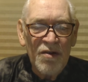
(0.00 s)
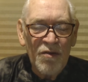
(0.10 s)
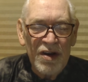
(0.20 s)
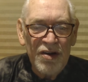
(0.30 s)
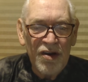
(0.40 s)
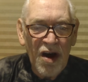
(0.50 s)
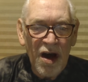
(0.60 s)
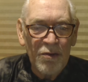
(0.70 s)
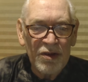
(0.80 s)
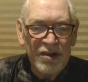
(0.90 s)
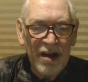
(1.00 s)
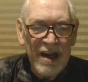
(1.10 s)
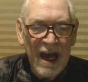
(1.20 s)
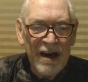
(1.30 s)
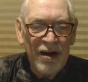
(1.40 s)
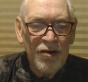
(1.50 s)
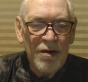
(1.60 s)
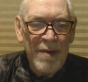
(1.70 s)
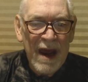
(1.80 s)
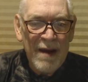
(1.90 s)
When you call, we'll tell you how to do
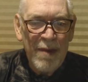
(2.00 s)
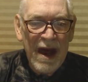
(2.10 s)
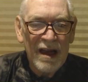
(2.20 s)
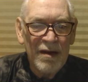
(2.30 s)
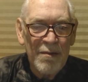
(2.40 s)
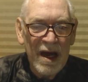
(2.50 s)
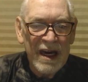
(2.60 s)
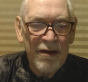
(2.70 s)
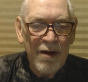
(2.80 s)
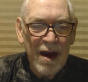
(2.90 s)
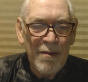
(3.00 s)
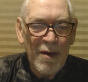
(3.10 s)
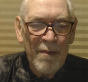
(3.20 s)
a PayPal, a MoneyGram,